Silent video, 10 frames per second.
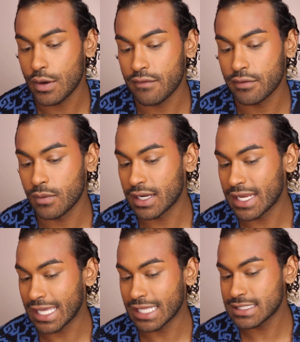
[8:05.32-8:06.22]
everyone,
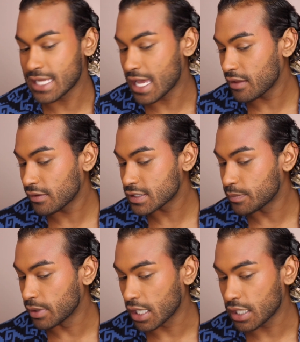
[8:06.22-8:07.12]
hands down, this
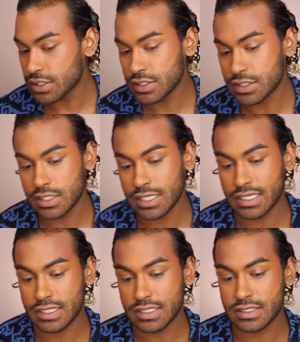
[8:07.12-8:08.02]
blush
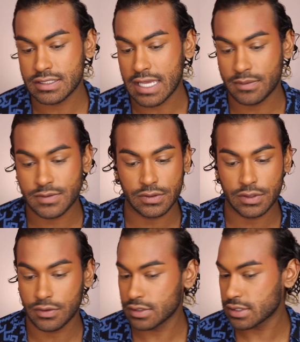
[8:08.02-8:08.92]
is absolutely
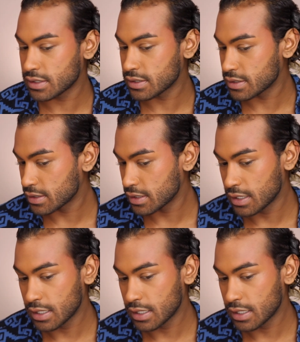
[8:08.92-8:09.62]
gorgeous.